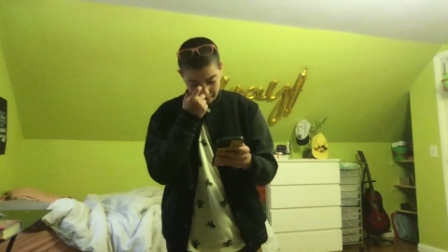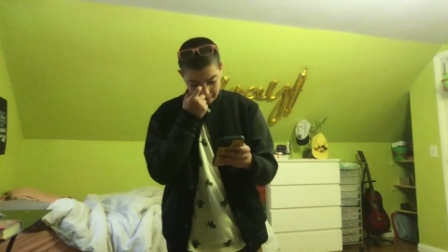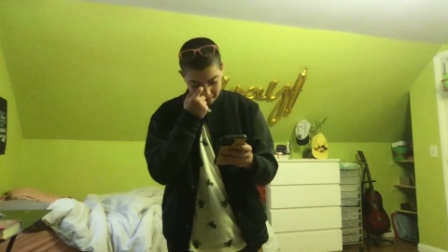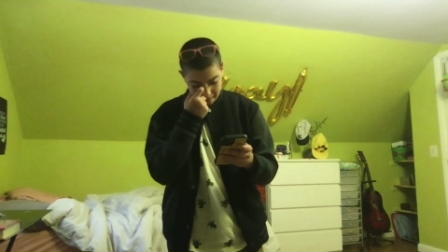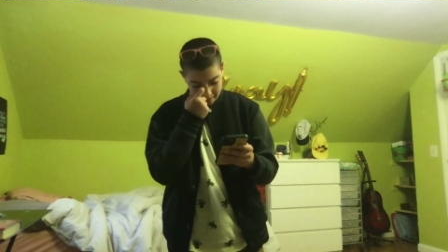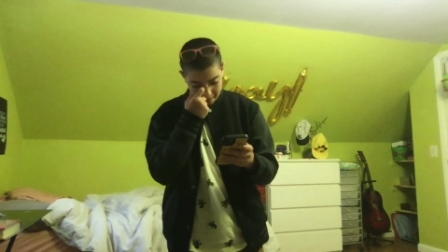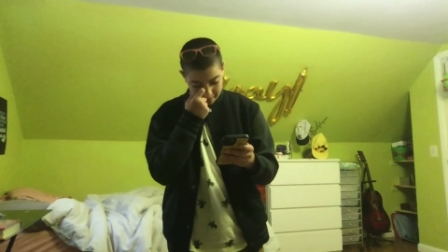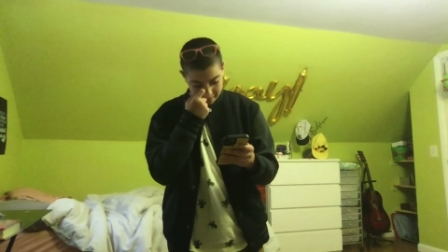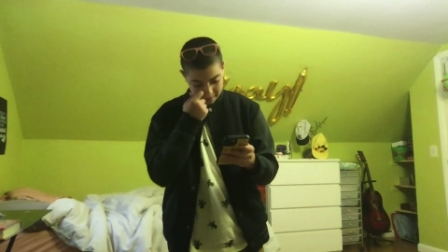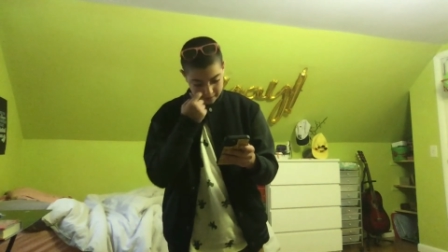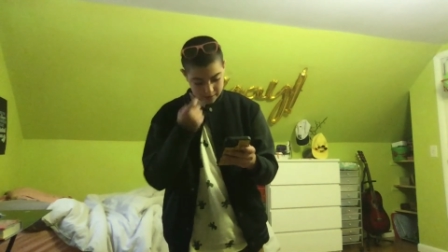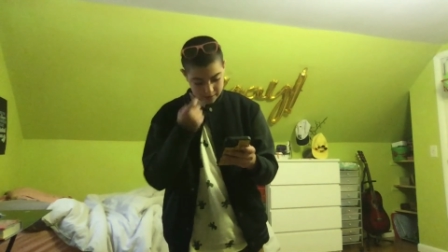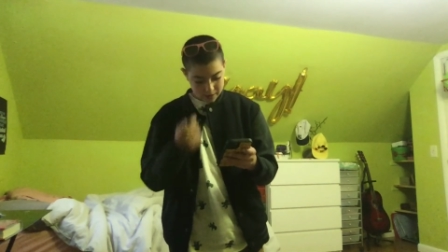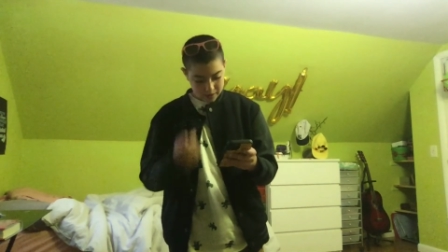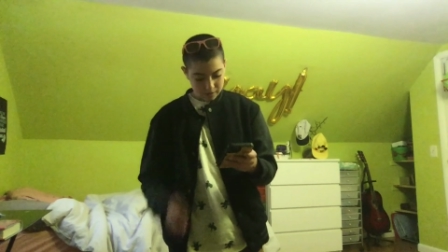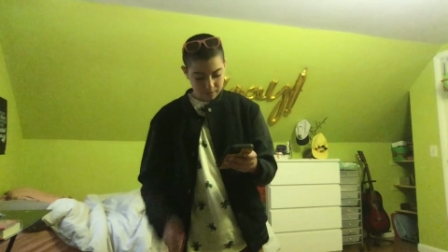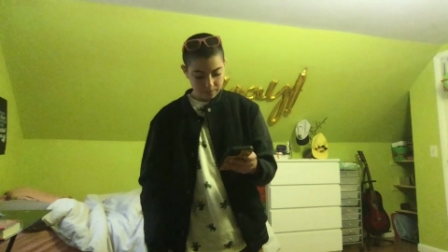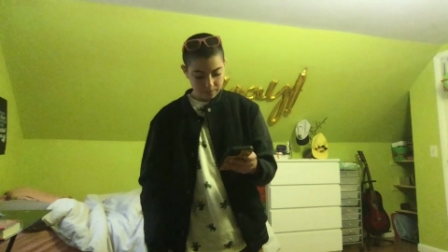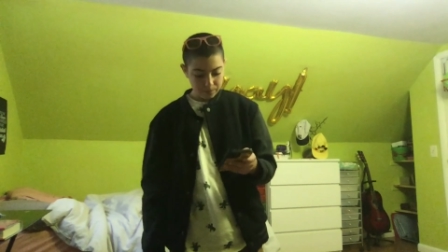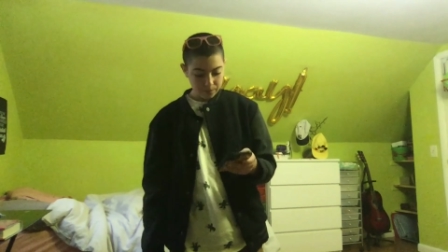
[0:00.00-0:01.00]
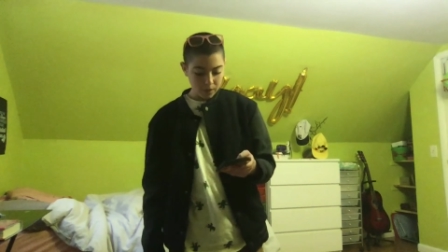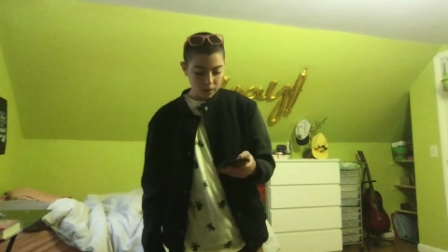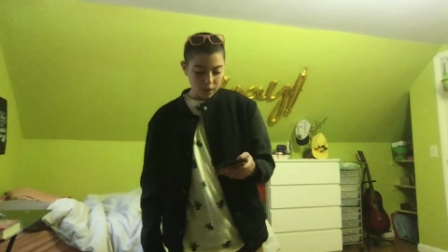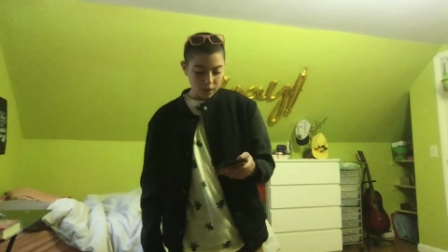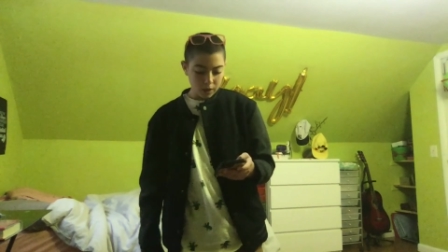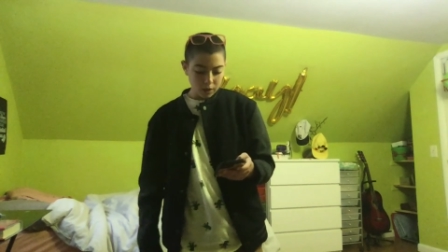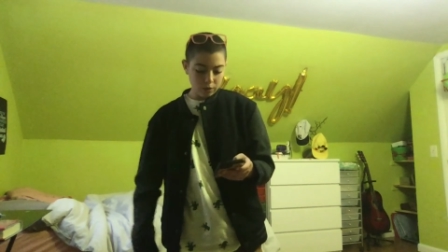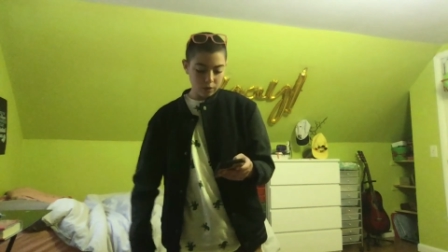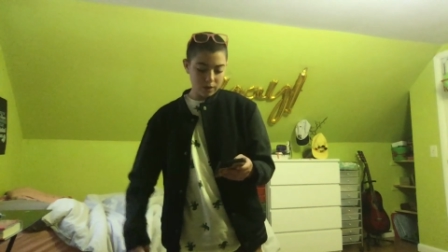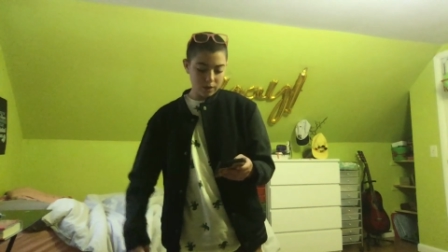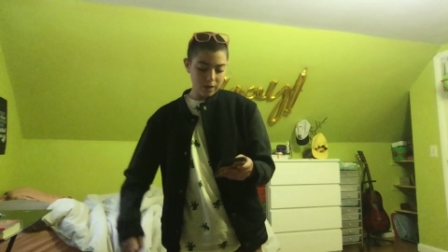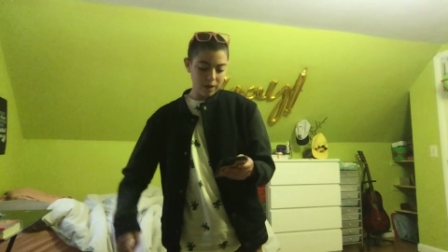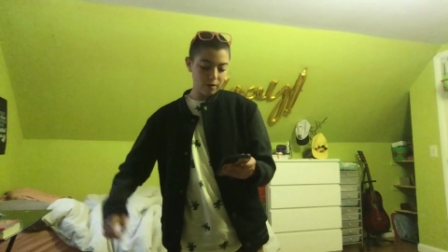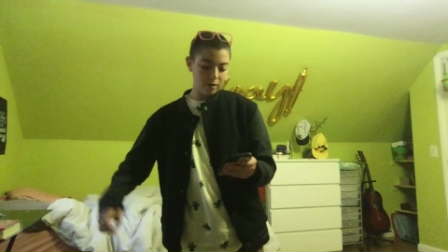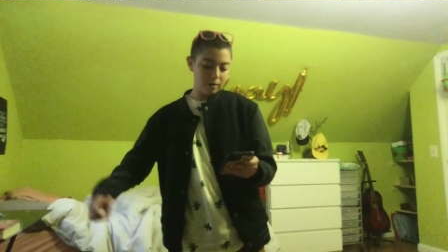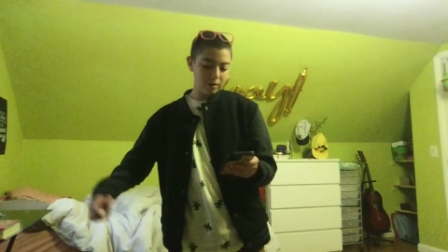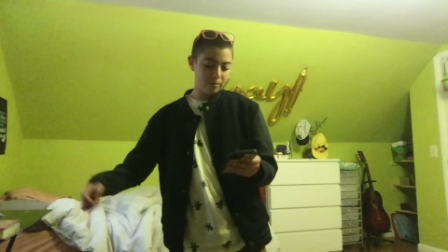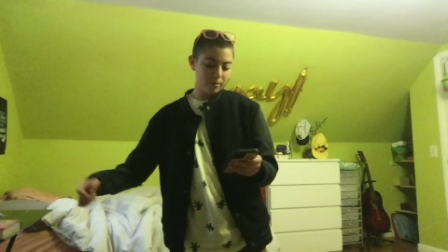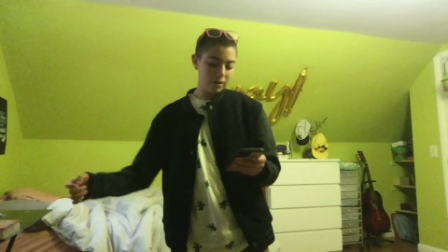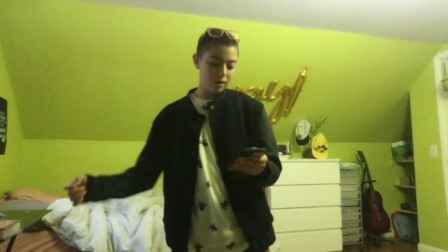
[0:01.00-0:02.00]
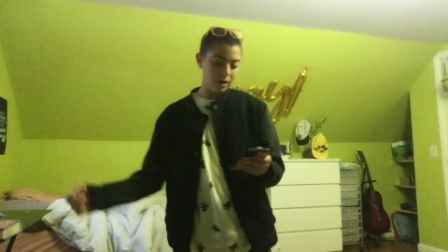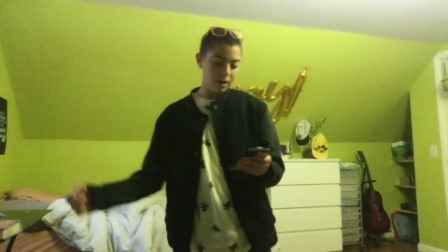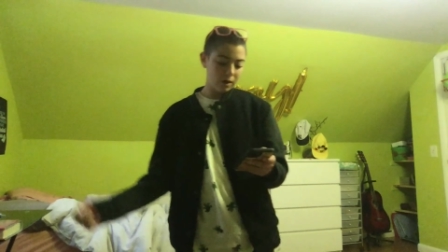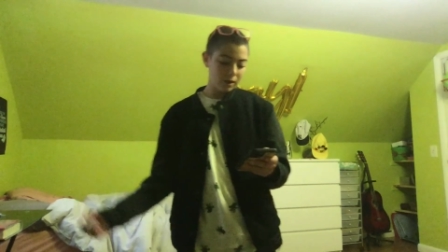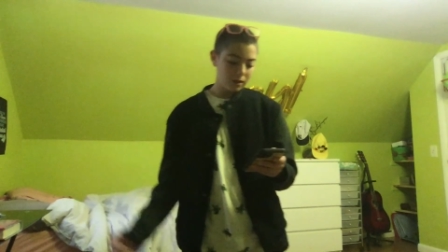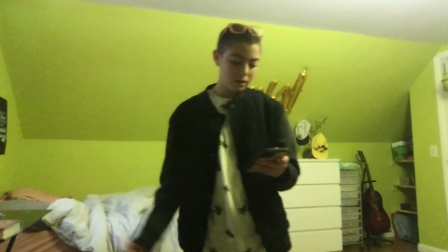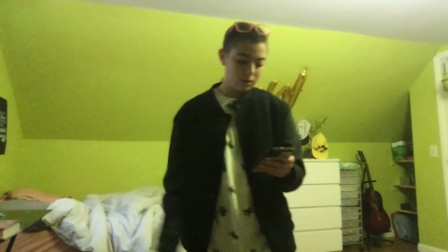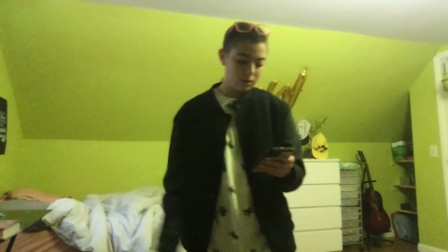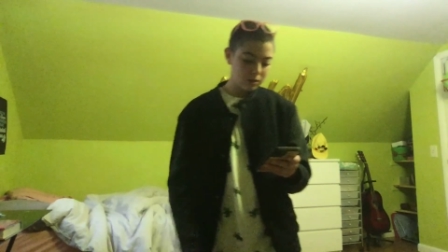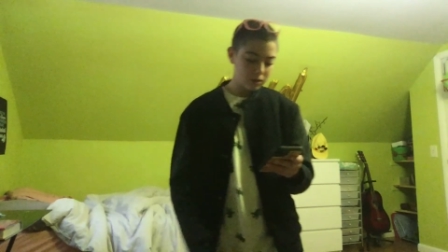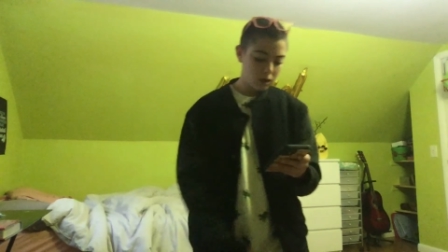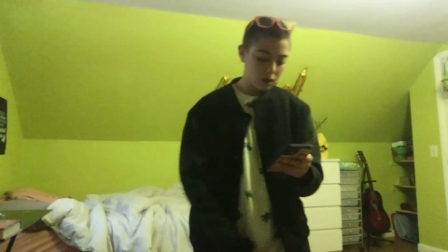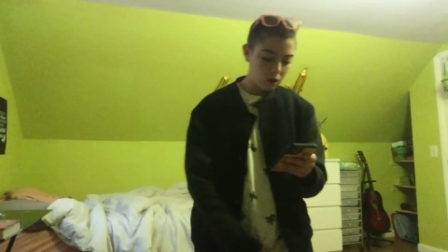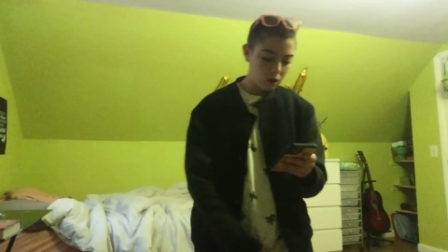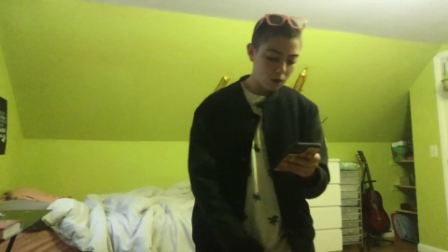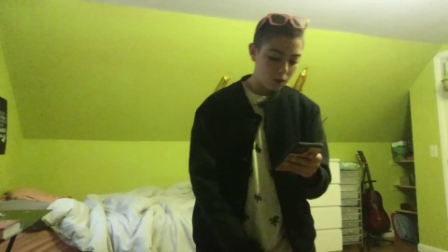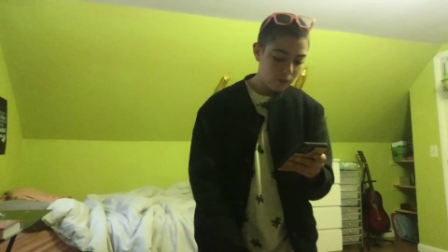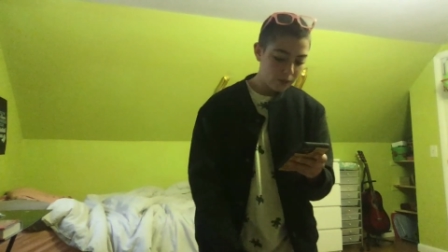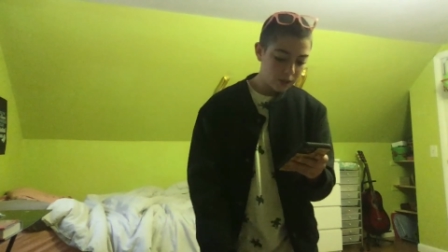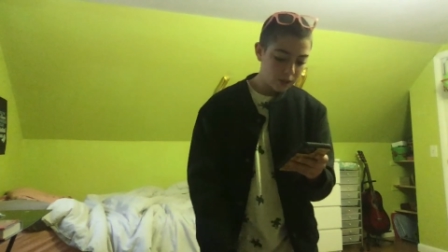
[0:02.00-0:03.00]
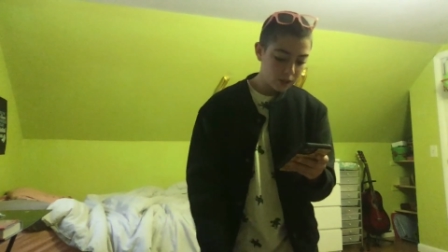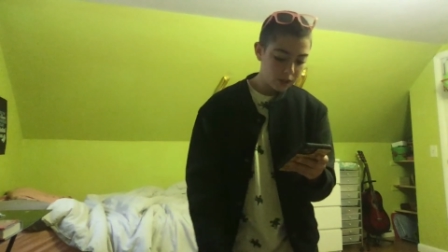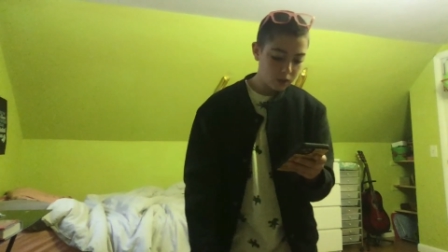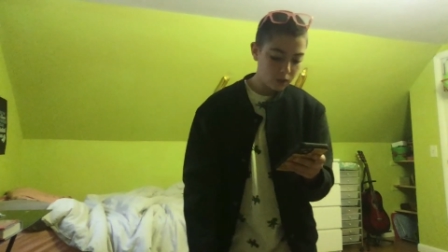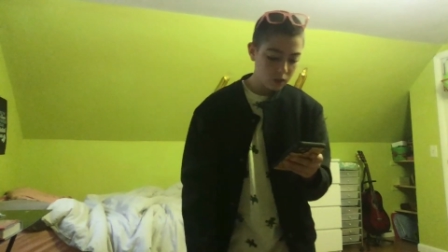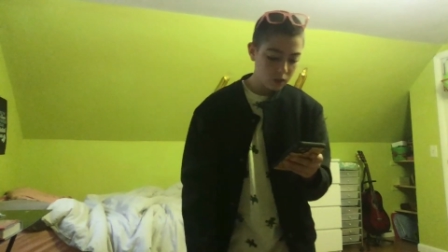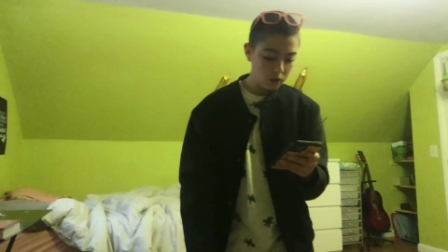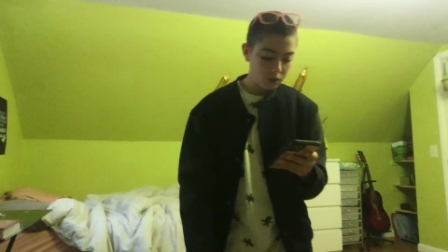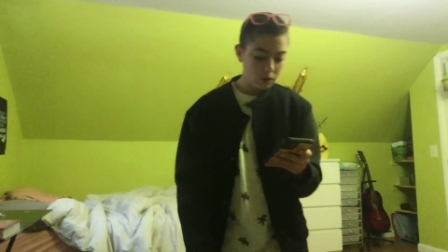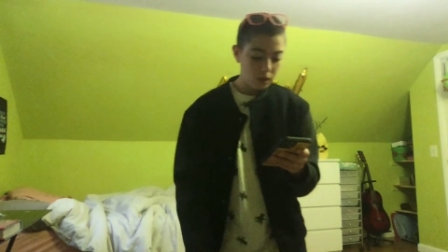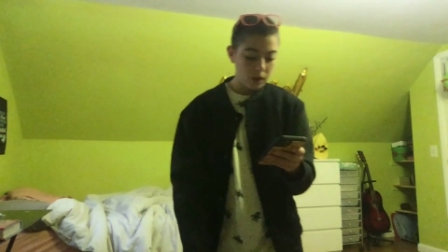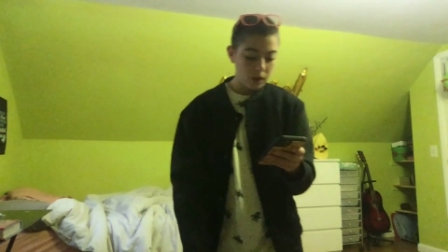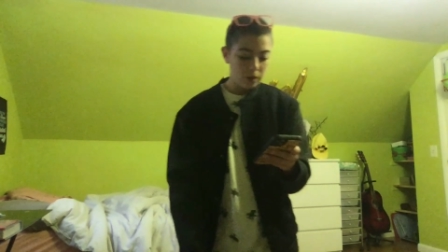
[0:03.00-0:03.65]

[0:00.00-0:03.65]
less. You carry binoculars to always know